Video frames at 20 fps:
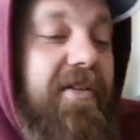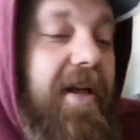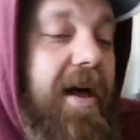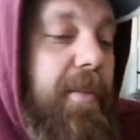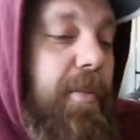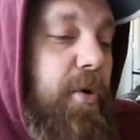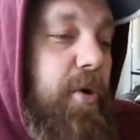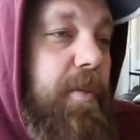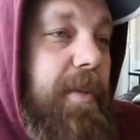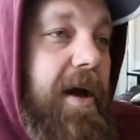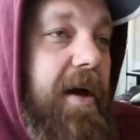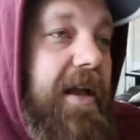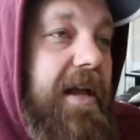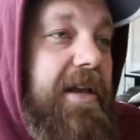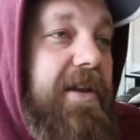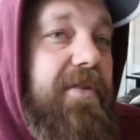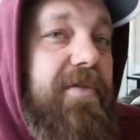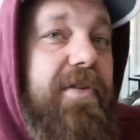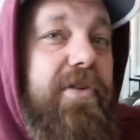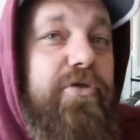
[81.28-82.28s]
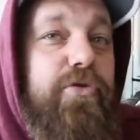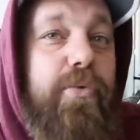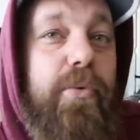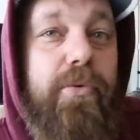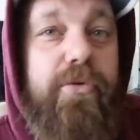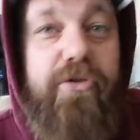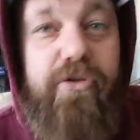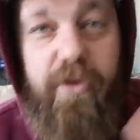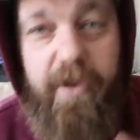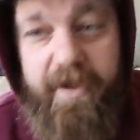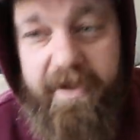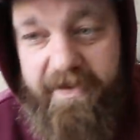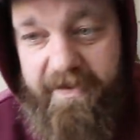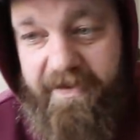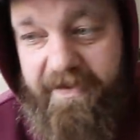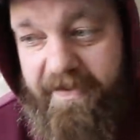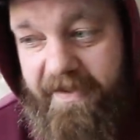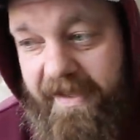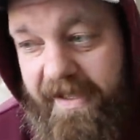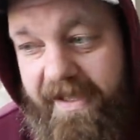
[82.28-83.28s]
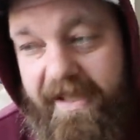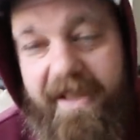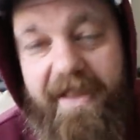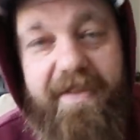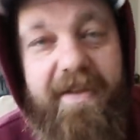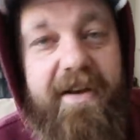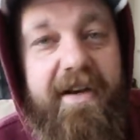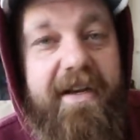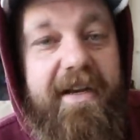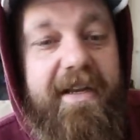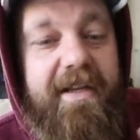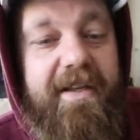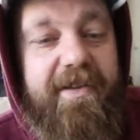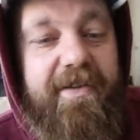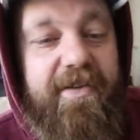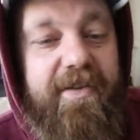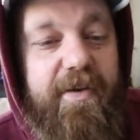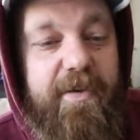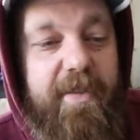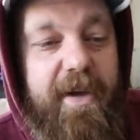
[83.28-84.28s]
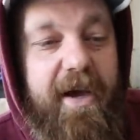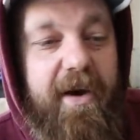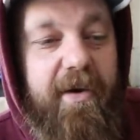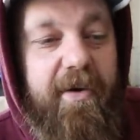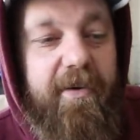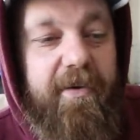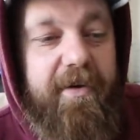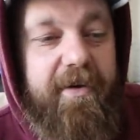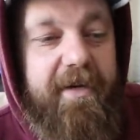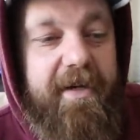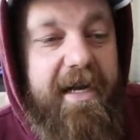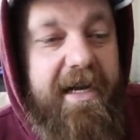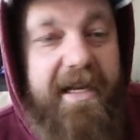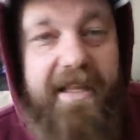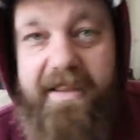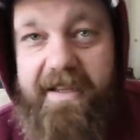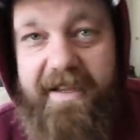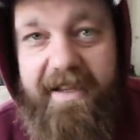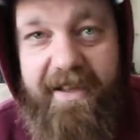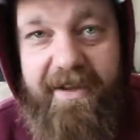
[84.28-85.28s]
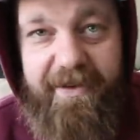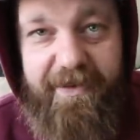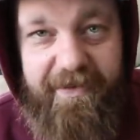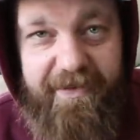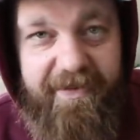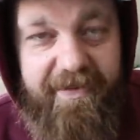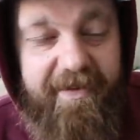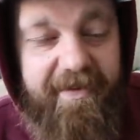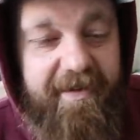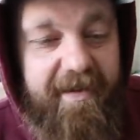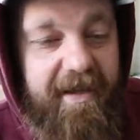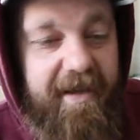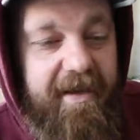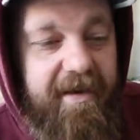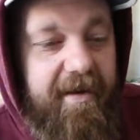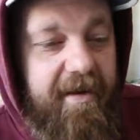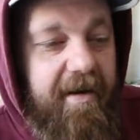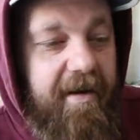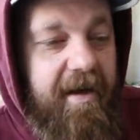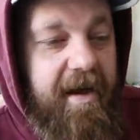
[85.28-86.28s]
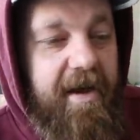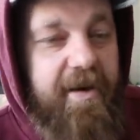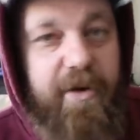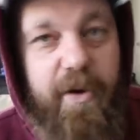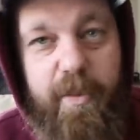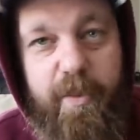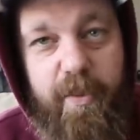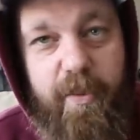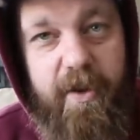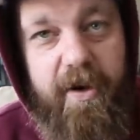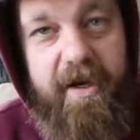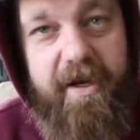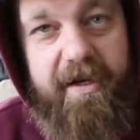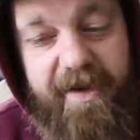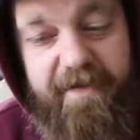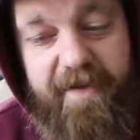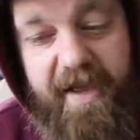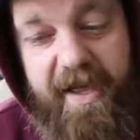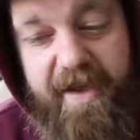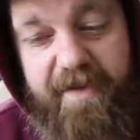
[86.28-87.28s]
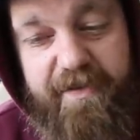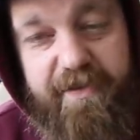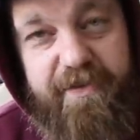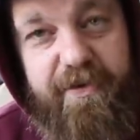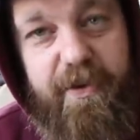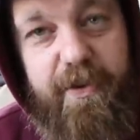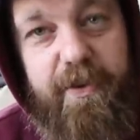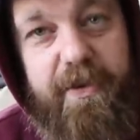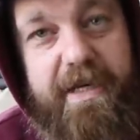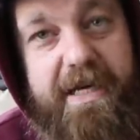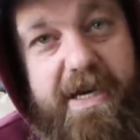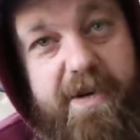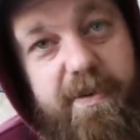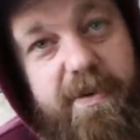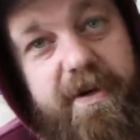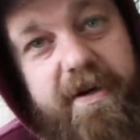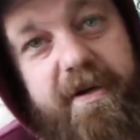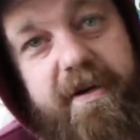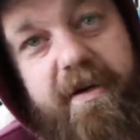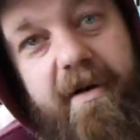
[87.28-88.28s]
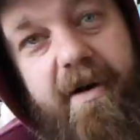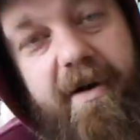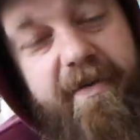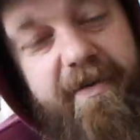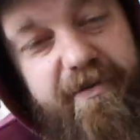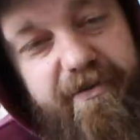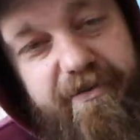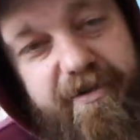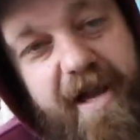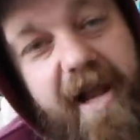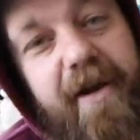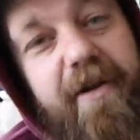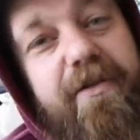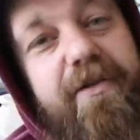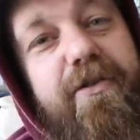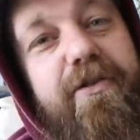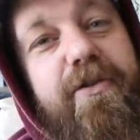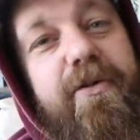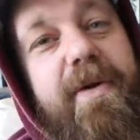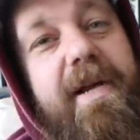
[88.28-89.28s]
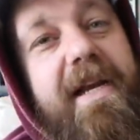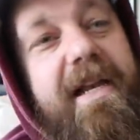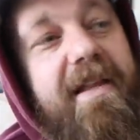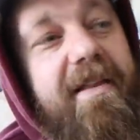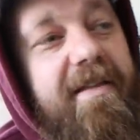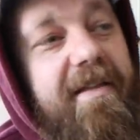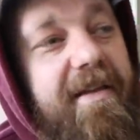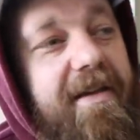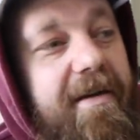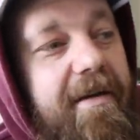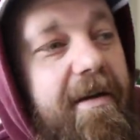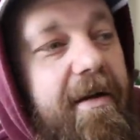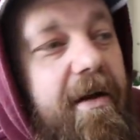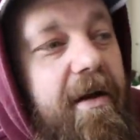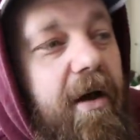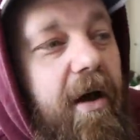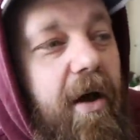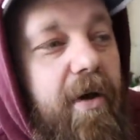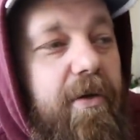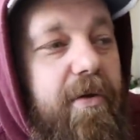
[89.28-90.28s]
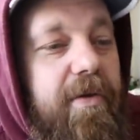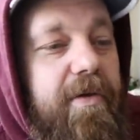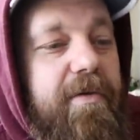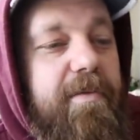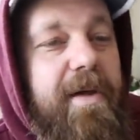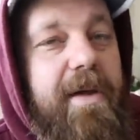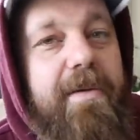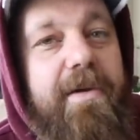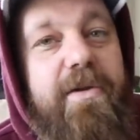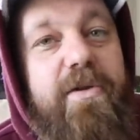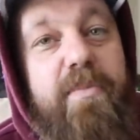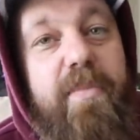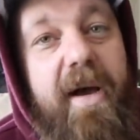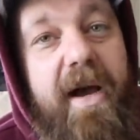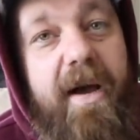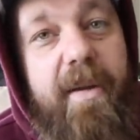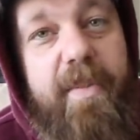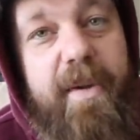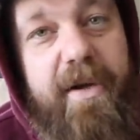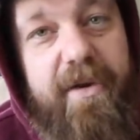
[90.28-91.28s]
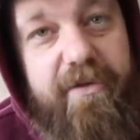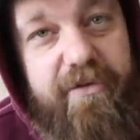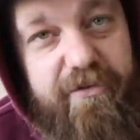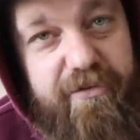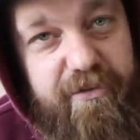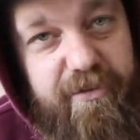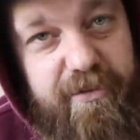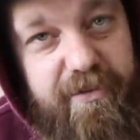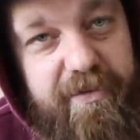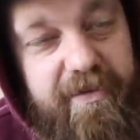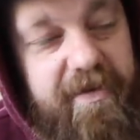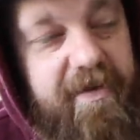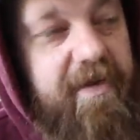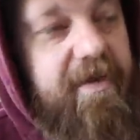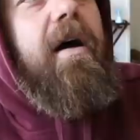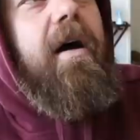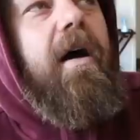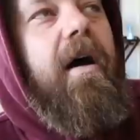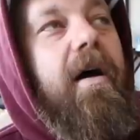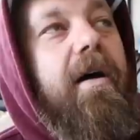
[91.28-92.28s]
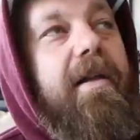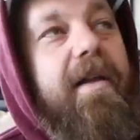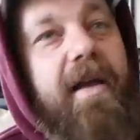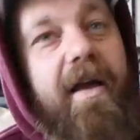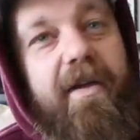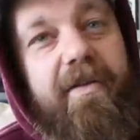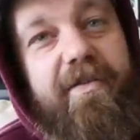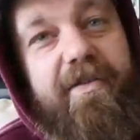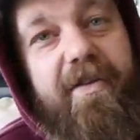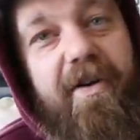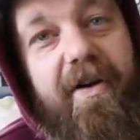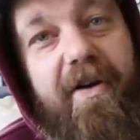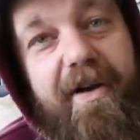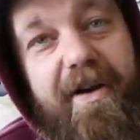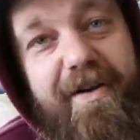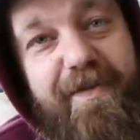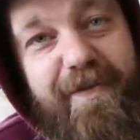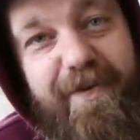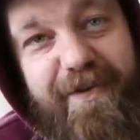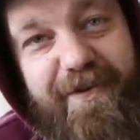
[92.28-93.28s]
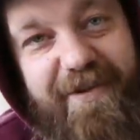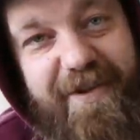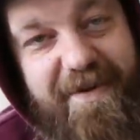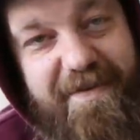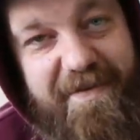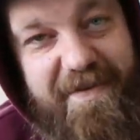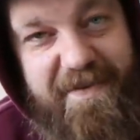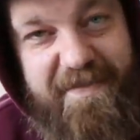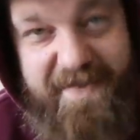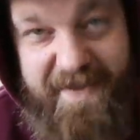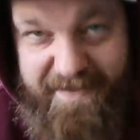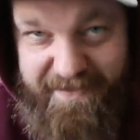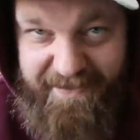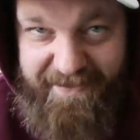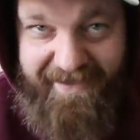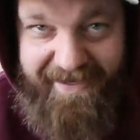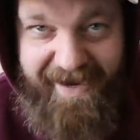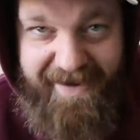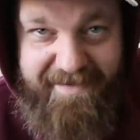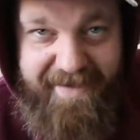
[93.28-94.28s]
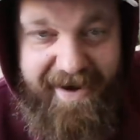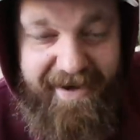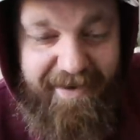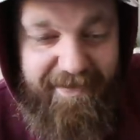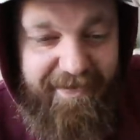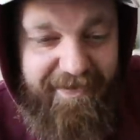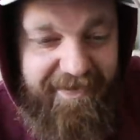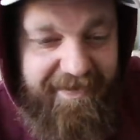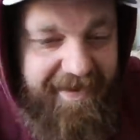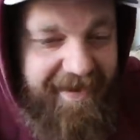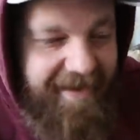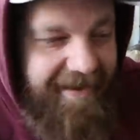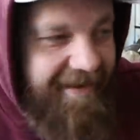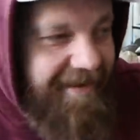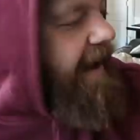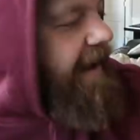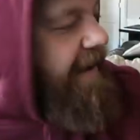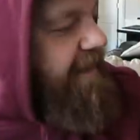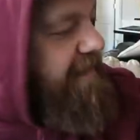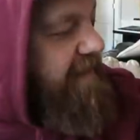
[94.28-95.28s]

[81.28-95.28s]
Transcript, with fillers: a lot more about individual choice than it is about anything else. And uh, at no point have I ever told anyone on this channel to do anything other than maybe to buy a pair of shoes. Uh, yeah, sorry for some of the people that I made upset. I